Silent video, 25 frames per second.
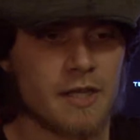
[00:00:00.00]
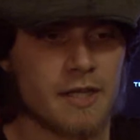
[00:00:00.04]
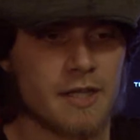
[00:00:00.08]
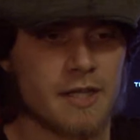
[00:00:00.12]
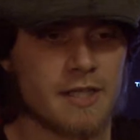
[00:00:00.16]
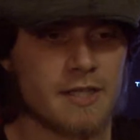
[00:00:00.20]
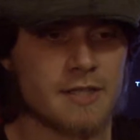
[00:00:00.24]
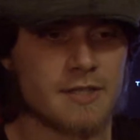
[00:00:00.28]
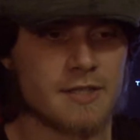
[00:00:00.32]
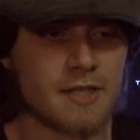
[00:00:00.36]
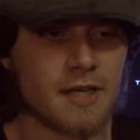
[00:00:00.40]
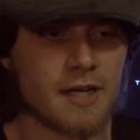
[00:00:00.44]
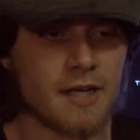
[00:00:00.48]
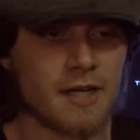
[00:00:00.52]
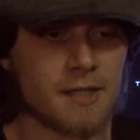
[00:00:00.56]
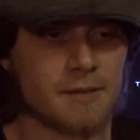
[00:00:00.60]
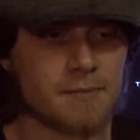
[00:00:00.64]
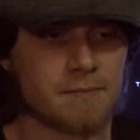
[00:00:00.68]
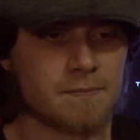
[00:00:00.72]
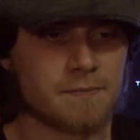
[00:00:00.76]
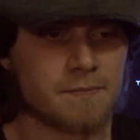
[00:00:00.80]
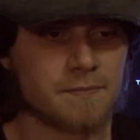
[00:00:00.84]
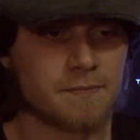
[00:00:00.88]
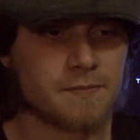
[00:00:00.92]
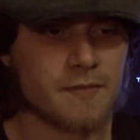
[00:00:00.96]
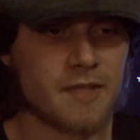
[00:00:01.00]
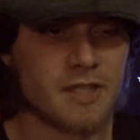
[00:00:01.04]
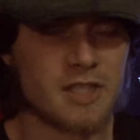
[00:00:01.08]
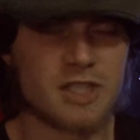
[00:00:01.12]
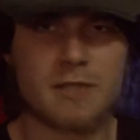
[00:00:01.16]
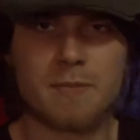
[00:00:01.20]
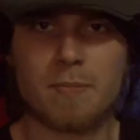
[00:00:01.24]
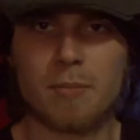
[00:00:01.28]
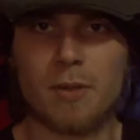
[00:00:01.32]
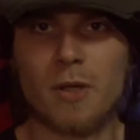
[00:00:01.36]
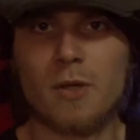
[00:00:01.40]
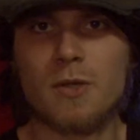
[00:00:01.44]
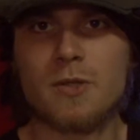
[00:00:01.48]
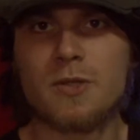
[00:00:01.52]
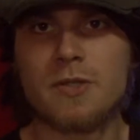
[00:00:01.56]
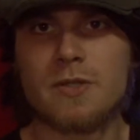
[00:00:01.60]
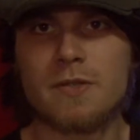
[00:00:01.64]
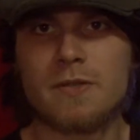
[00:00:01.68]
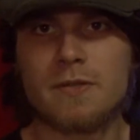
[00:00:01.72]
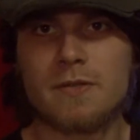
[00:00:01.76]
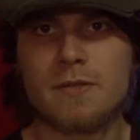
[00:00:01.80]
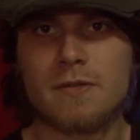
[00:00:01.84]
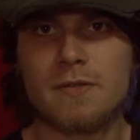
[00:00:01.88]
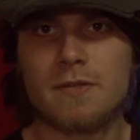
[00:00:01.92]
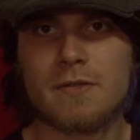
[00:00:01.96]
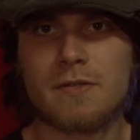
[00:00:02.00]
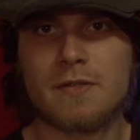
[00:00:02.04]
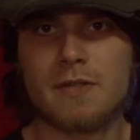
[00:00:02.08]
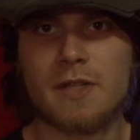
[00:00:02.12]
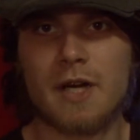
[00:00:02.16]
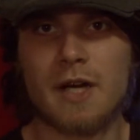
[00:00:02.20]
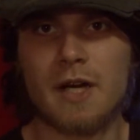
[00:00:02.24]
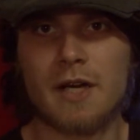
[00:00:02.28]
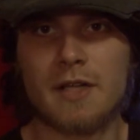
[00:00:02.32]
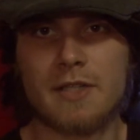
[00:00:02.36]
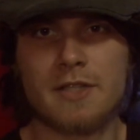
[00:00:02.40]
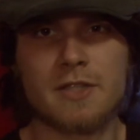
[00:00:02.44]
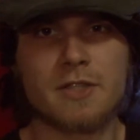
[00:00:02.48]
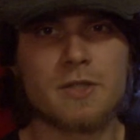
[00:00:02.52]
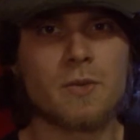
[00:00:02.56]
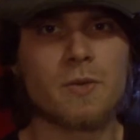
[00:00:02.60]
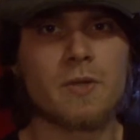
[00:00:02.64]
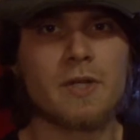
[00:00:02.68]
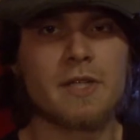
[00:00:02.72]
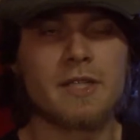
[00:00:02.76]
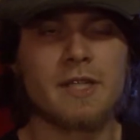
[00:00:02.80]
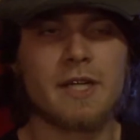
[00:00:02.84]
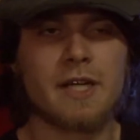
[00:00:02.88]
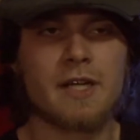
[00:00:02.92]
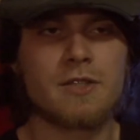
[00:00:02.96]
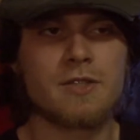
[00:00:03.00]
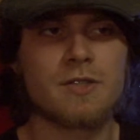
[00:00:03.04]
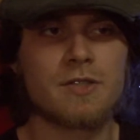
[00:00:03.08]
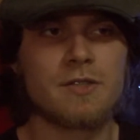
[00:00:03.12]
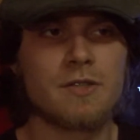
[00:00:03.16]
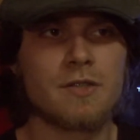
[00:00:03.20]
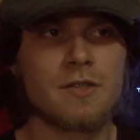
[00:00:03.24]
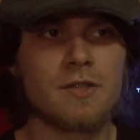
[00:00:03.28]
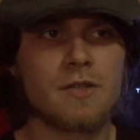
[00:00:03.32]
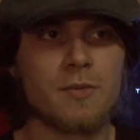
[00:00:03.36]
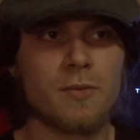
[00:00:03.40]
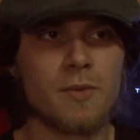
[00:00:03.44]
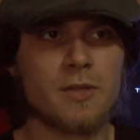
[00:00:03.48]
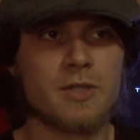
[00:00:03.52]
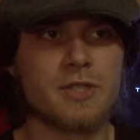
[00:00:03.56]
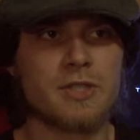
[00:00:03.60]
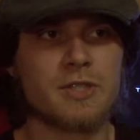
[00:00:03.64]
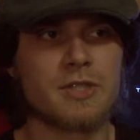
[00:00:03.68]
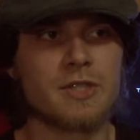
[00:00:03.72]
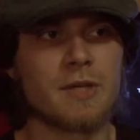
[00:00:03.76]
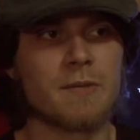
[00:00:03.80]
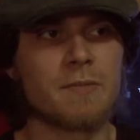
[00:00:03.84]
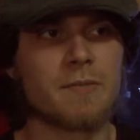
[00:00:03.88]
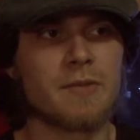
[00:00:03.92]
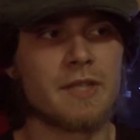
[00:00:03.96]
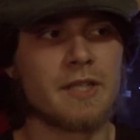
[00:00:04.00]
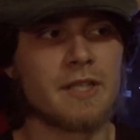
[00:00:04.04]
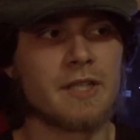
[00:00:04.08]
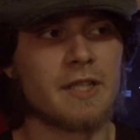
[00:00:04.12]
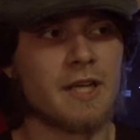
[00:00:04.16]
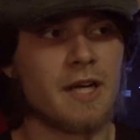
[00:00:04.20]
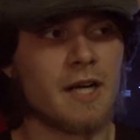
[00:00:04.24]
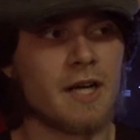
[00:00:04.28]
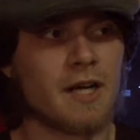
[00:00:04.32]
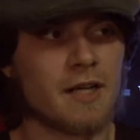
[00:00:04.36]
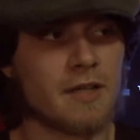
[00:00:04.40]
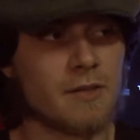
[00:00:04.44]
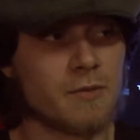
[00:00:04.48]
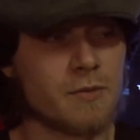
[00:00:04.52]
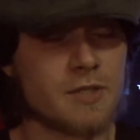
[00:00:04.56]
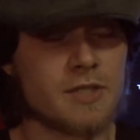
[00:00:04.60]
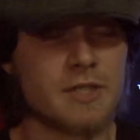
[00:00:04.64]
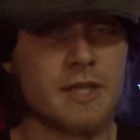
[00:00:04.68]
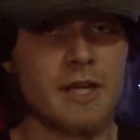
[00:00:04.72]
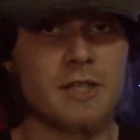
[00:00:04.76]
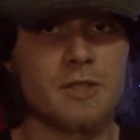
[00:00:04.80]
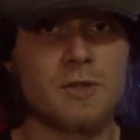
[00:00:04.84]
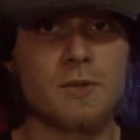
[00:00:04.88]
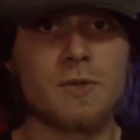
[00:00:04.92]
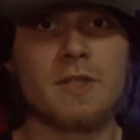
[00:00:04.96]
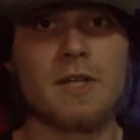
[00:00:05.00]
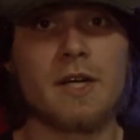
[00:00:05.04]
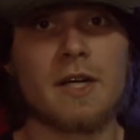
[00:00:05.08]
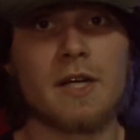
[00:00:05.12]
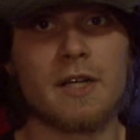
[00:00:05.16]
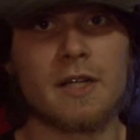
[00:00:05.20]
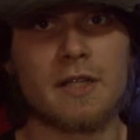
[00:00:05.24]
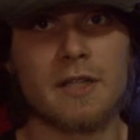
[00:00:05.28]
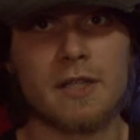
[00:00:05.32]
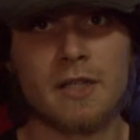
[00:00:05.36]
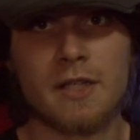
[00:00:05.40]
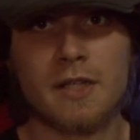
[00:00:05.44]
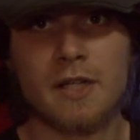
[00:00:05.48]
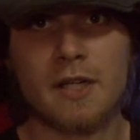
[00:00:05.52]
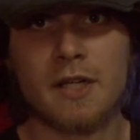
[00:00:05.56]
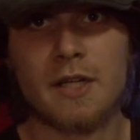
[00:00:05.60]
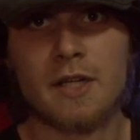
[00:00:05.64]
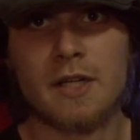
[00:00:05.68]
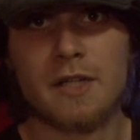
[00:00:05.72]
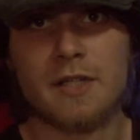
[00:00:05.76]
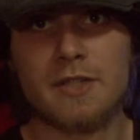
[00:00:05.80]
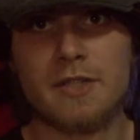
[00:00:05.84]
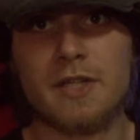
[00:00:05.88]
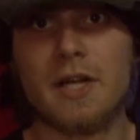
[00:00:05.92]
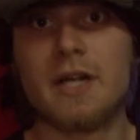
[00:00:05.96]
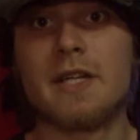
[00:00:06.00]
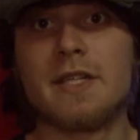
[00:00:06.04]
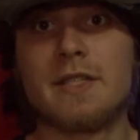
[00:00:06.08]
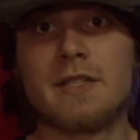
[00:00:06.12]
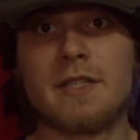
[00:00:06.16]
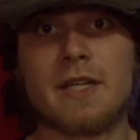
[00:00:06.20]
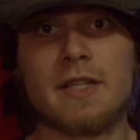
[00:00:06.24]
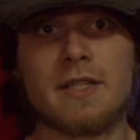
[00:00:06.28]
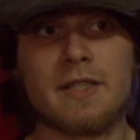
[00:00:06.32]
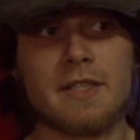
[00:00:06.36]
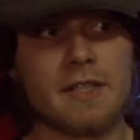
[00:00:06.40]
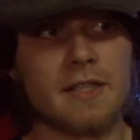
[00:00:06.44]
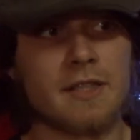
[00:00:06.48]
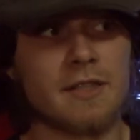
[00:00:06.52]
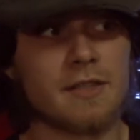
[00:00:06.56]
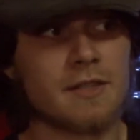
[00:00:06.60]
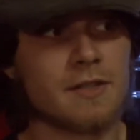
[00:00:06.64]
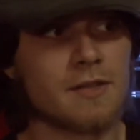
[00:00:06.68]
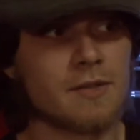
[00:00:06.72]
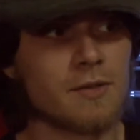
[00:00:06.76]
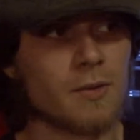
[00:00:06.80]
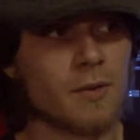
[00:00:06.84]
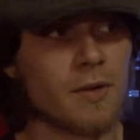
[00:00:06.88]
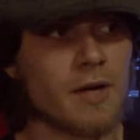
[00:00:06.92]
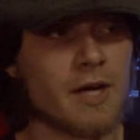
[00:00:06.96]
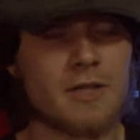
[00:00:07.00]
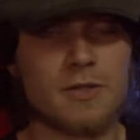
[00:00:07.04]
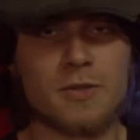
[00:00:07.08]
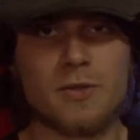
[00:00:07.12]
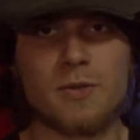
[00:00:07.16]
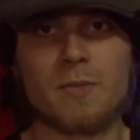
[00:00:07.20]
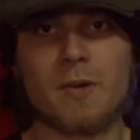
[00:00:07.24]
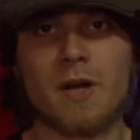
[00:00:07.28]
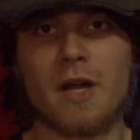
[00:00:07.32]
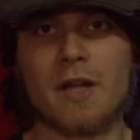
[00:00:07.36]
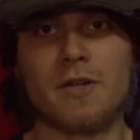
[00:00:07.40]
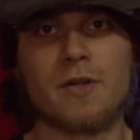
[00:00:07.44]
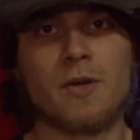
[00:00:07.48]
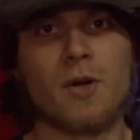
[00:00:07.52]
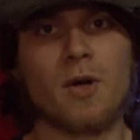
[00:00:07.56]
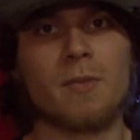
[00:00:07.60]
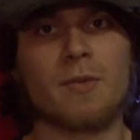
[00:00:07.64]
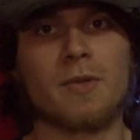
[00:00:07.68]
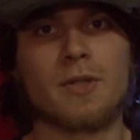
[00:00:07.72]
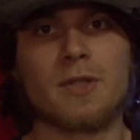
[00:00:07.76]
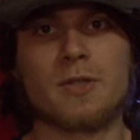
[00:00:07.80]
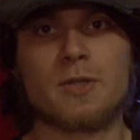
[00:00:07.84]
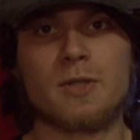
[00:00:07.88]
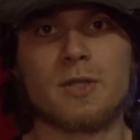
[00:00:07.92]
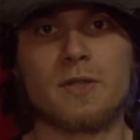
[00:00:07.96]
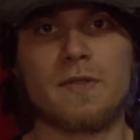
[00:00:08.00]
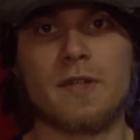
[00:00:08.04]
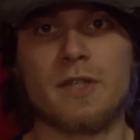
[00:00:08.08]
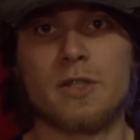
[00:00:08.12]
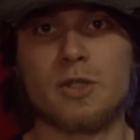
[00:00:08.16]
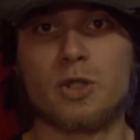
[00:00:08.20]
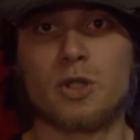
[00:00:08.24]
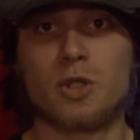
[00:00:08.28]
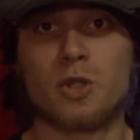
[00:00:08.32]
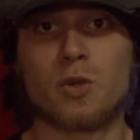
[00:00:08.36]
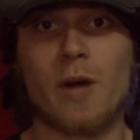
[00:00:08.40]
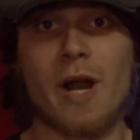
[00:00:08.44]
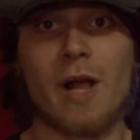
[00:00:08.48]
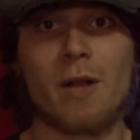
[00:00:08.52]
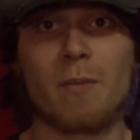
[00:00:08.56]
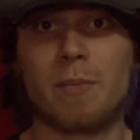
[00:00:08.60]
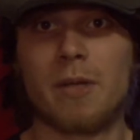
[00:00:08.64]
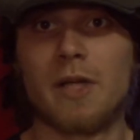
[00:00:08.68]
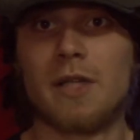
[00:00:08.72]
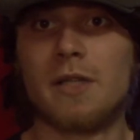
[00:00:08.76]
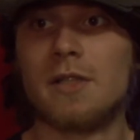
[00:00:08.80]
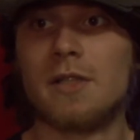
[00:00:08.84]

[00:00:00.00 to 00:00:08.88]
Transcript: is explosion disorientation, which is something, it was actually Dougie's idea, or as you probably know him on the server as Shrout.